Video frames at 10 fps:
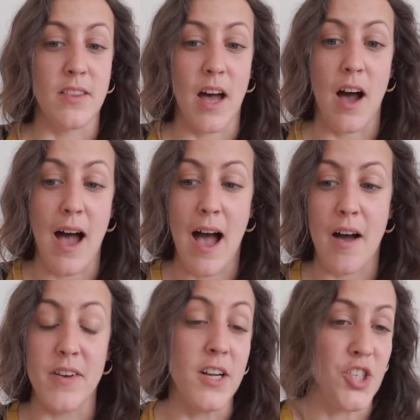that
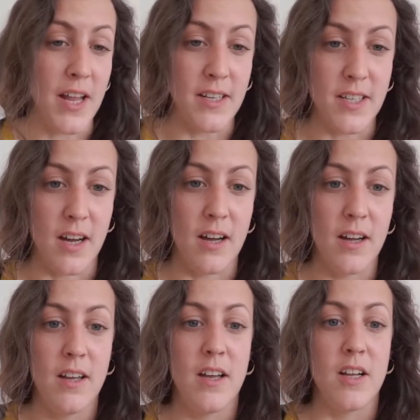have an agenda